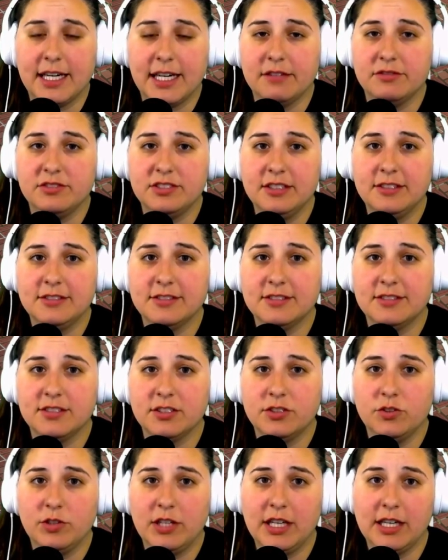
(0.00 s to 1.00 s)
have seasons
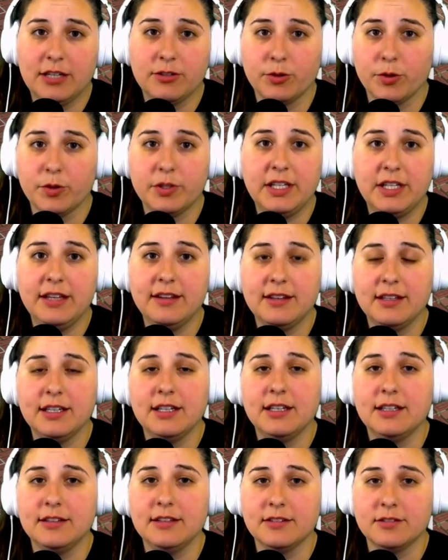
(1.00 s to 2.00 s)
and you can't grow
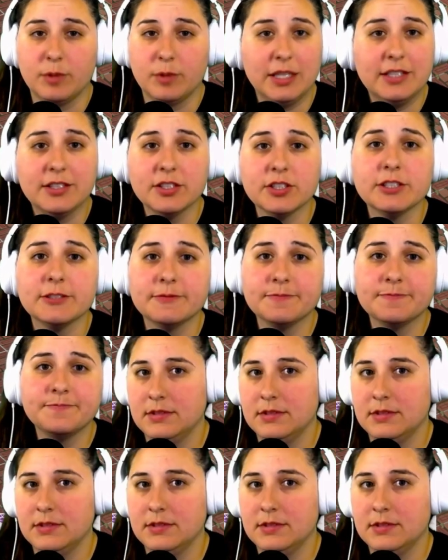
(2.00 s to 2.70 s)
anything in the winter.